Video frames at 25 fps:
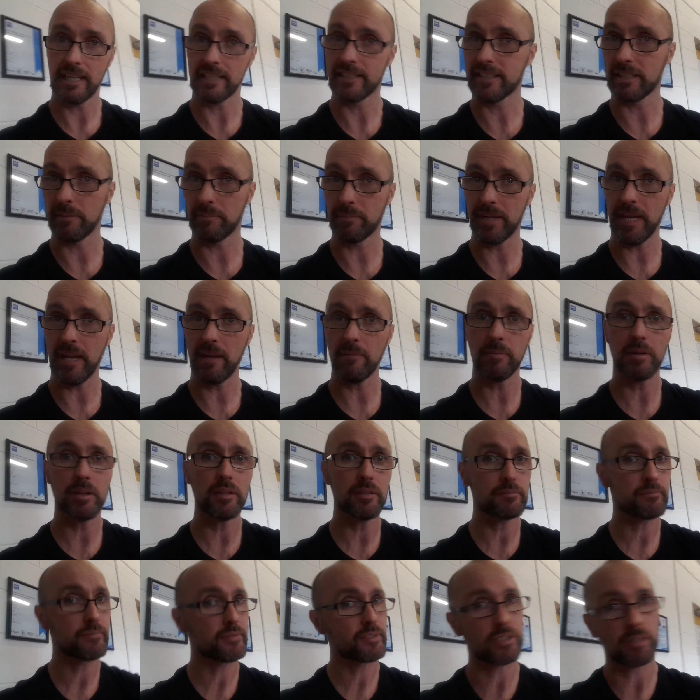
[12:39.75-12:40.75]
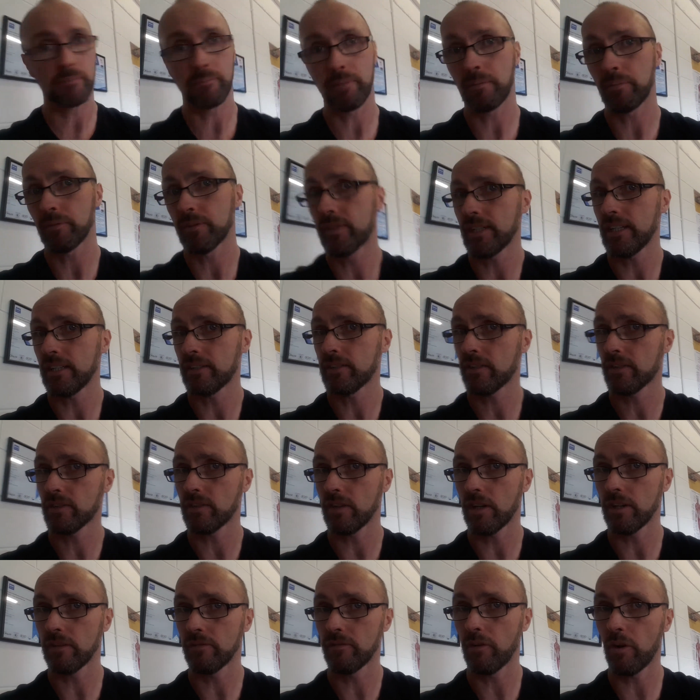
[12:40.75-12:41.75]
It's September, some people say it's the
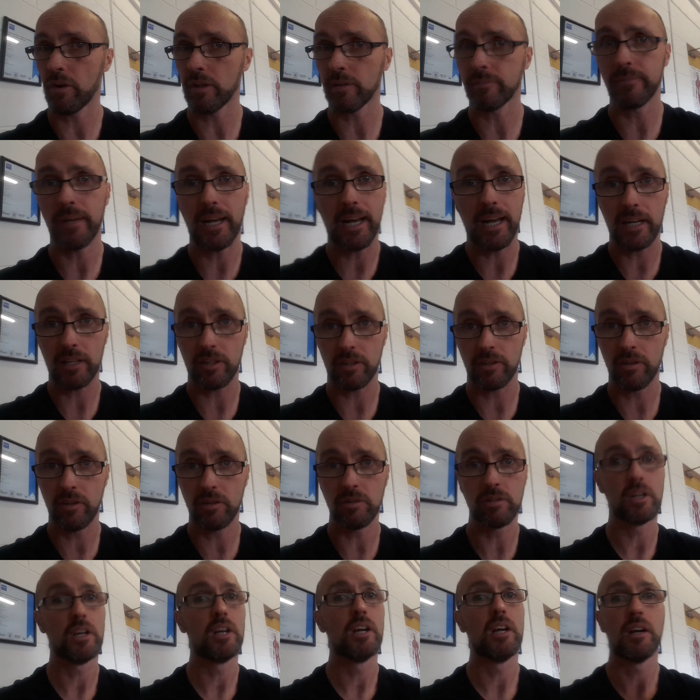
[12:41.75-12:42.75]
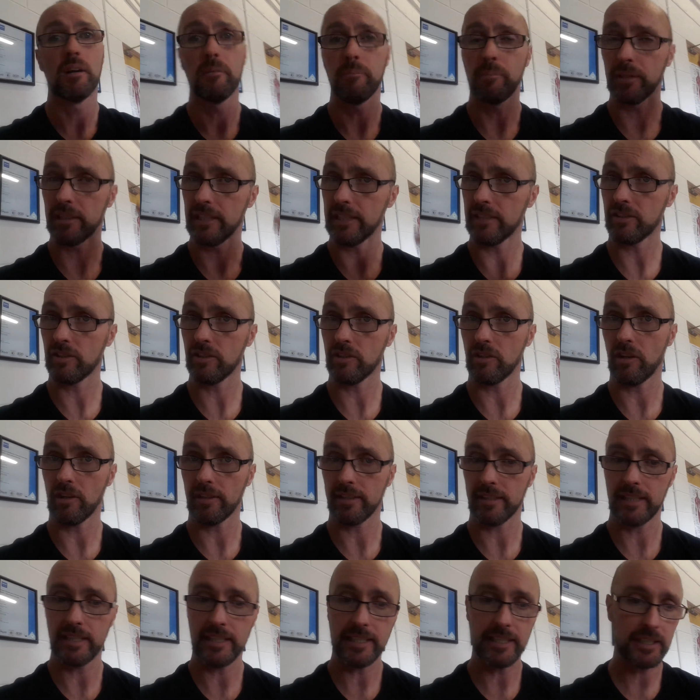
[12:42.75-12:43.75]
start of autumn, I don't know, but let's
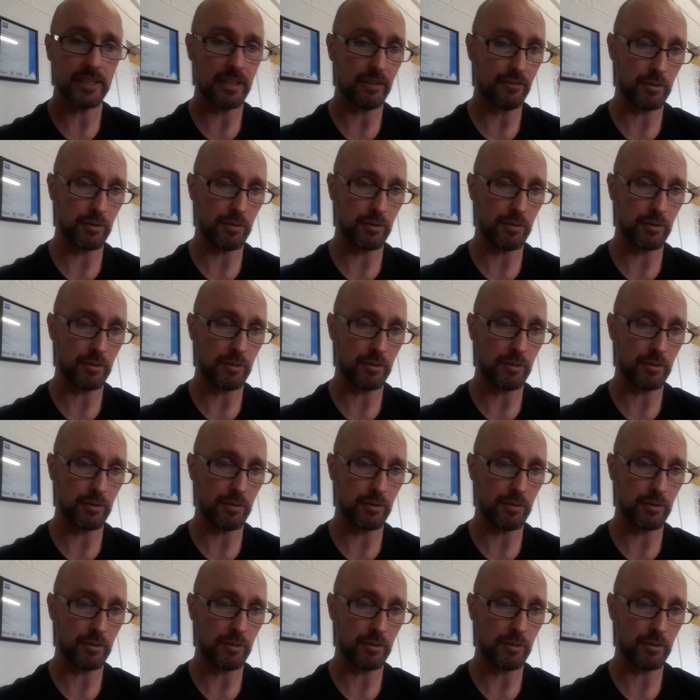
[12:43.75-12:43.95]
start clean.